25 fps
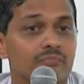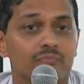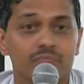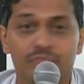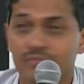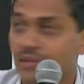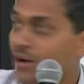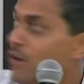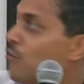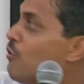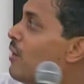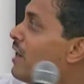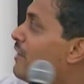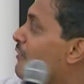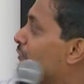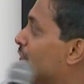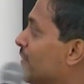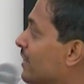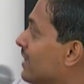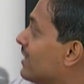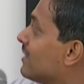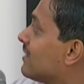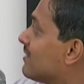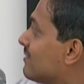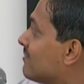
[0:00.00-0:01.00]
Now I
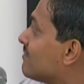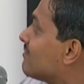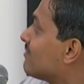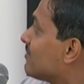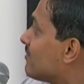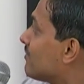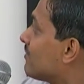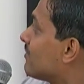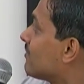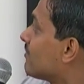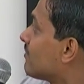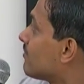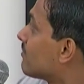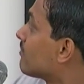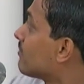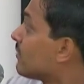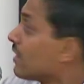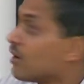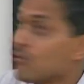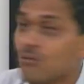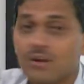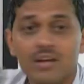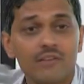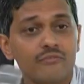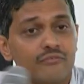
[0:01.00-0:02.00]
feel,
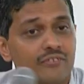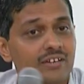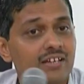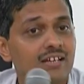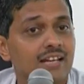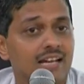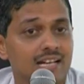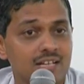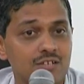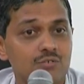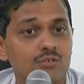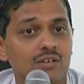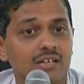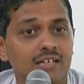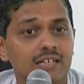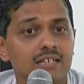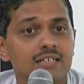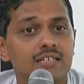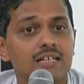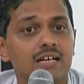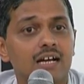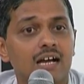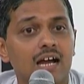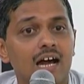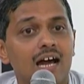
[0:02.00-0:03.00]
now I feel actually,
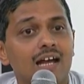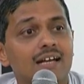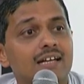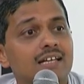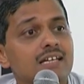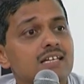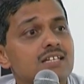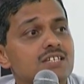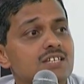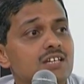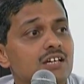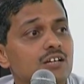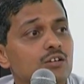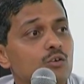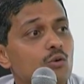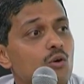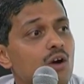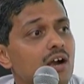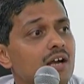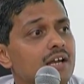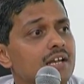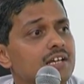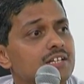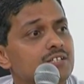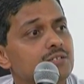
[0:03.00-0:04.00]
Cartesian
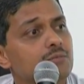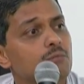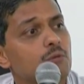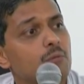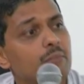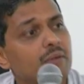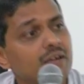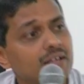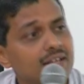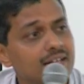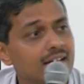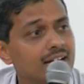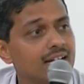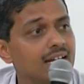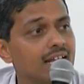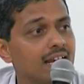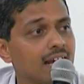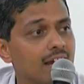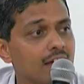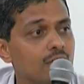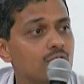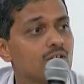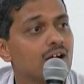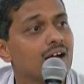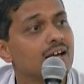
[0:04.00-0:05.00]
coordinates, the moment I
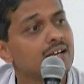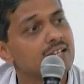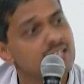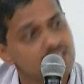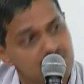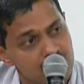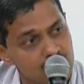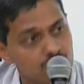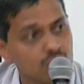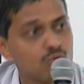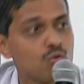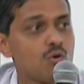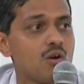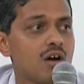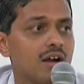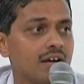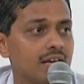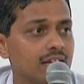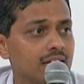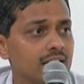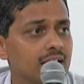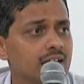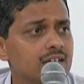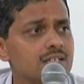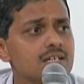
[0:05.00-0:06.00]
derive Cartesian
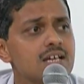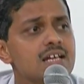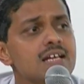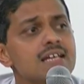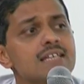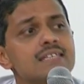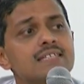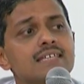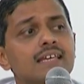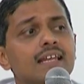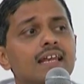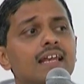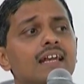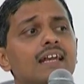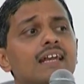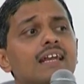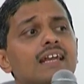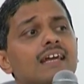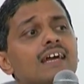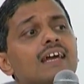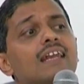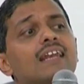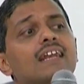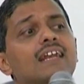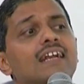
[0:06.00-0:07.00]
coordinates,
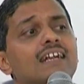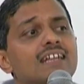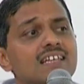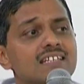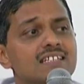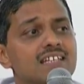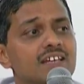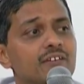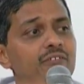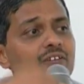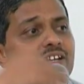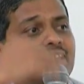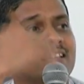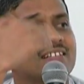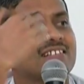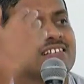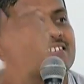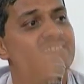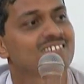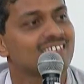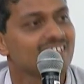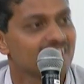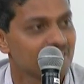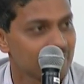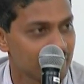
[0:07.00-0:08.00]
cylindrical, let us give it as
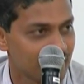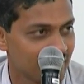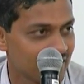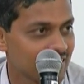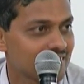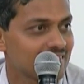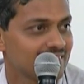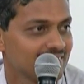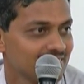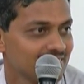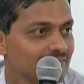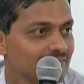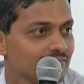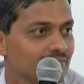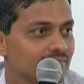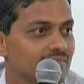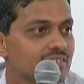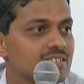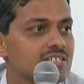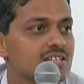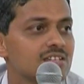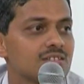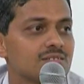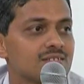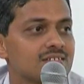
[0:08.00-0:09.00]
assignment.
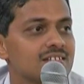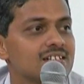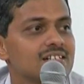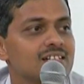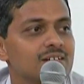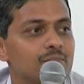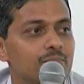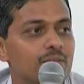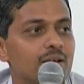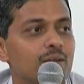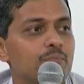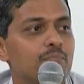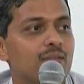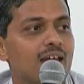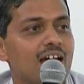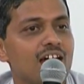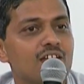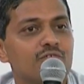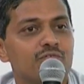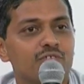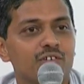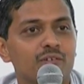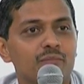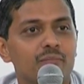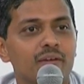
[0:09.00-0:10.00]
This is my plan
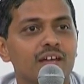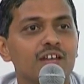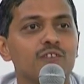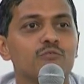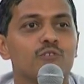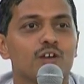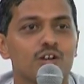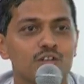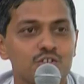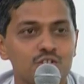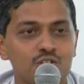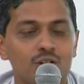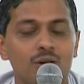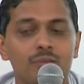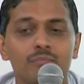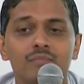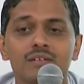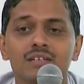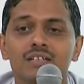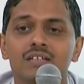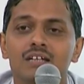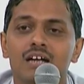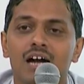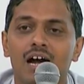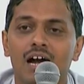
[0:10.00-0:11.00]
for main workshop.
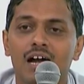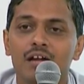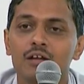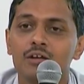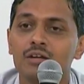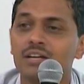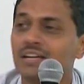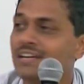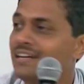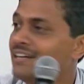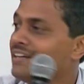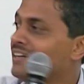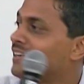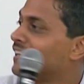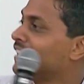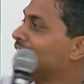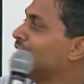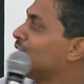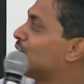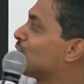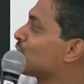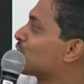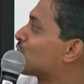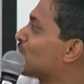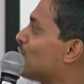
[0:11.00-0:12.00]
I
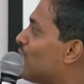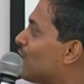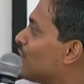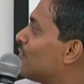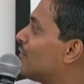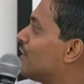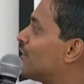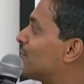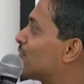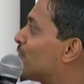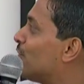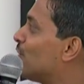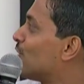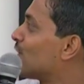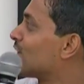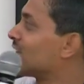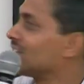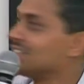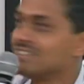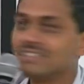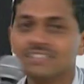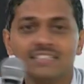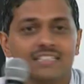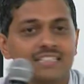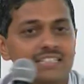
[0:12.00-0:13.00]
intend to solve it for
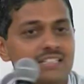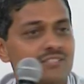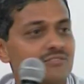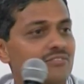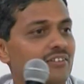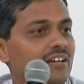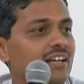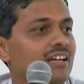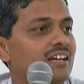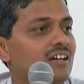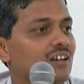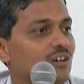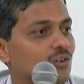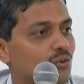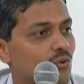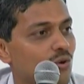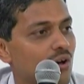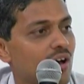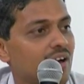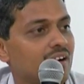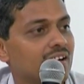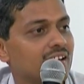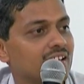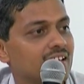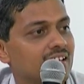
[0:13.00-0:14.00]
spherical
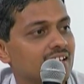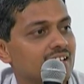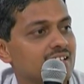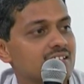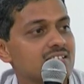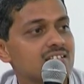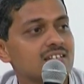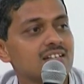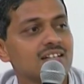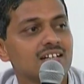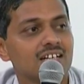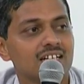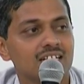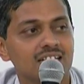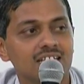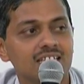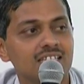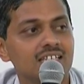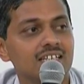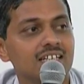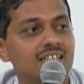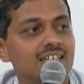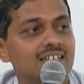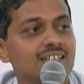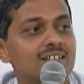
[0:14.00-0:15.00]
coordinates in
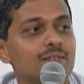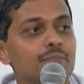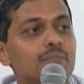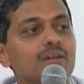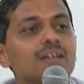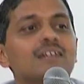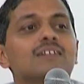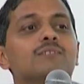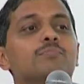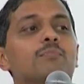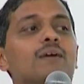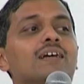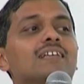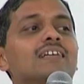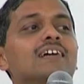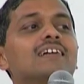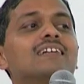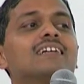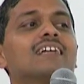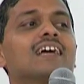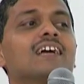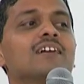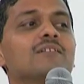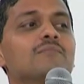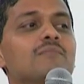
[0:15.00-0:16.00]
the, because by
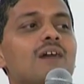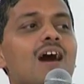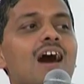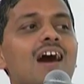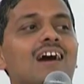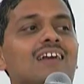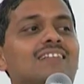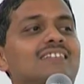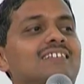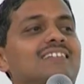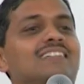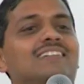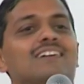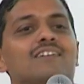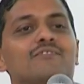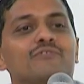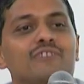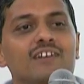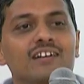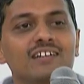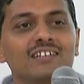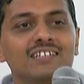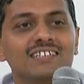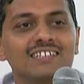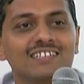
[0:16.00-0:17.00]
that time r theta
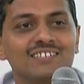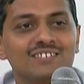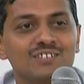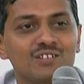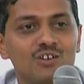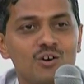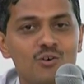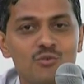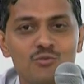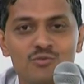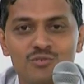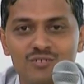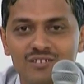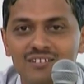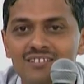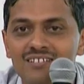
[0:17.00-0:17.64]
phi is now